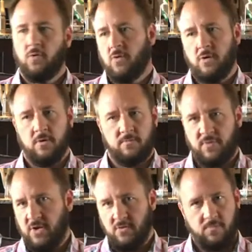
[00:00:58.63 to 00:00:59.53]
or,
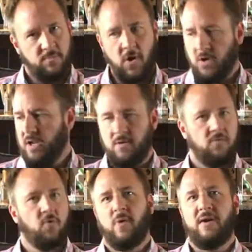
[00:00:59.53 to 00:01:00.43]
you know, parking
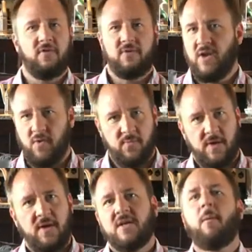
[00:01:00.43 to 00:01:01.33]
or whatever, you know.
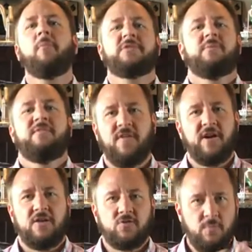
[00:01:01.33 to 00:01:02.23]
Come up with something
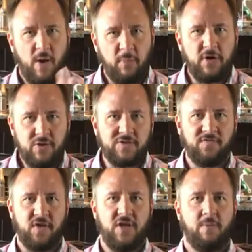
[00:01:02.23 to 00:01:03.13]
funny. Remember to use
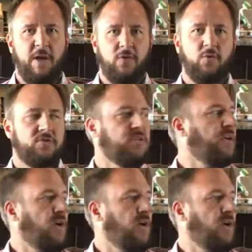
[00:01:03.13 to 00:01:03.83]
funny command words.